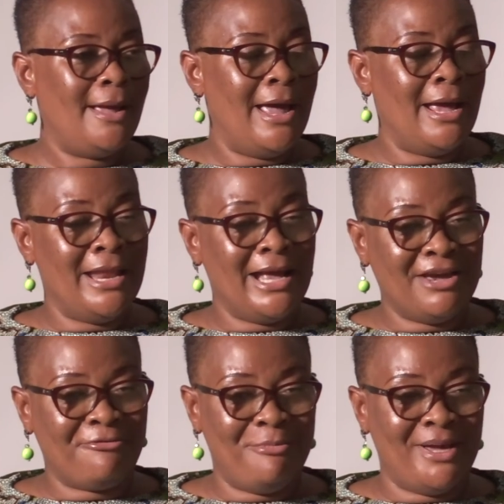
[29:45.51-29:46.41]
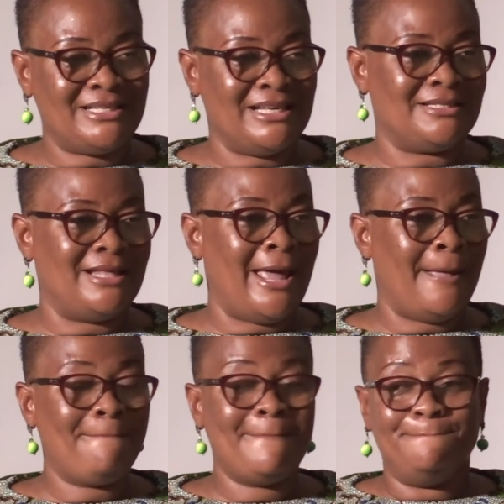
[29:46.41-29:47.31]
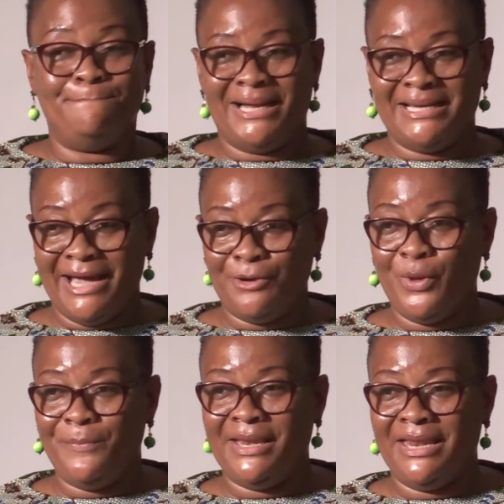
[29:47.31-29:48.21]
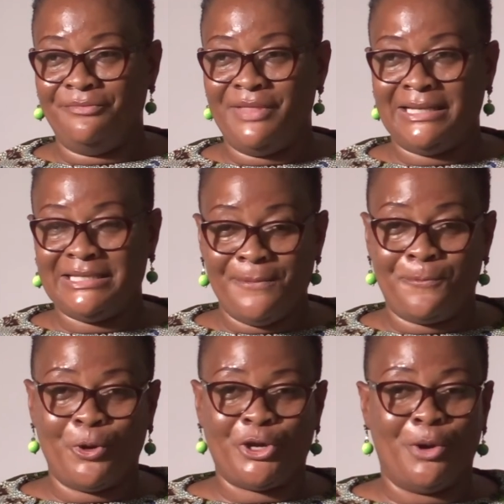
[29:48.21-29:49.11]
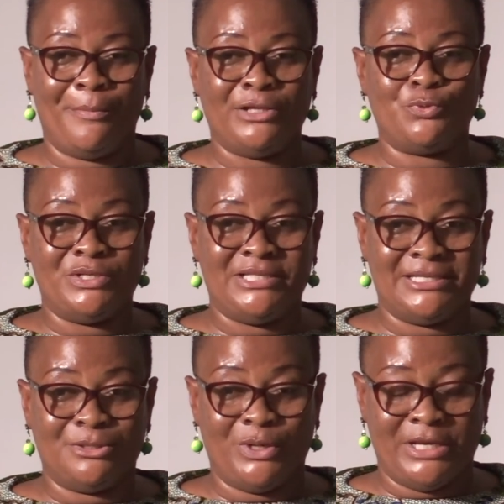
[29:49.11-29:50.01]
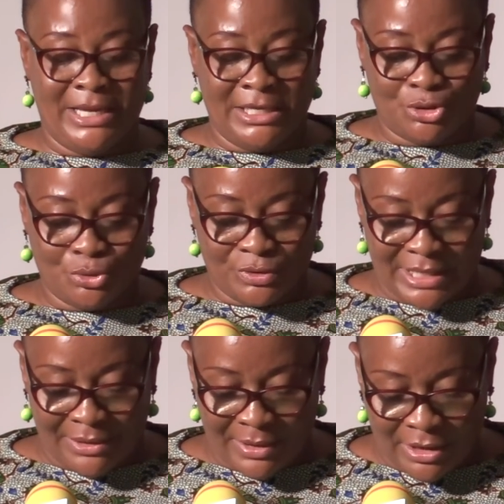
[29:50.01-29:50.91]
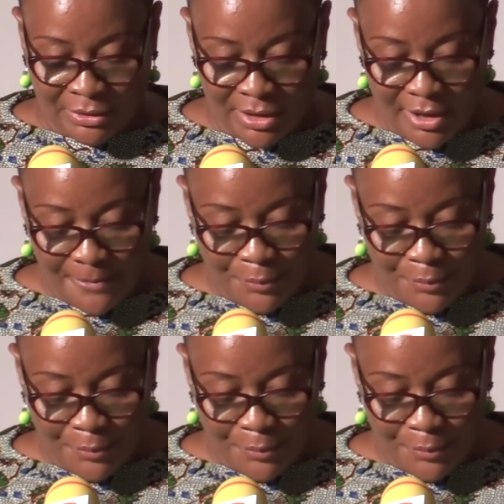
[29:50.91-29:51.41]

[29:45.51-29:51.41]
The gift miss is there, but then we believe that e-procurement will deal with the issues around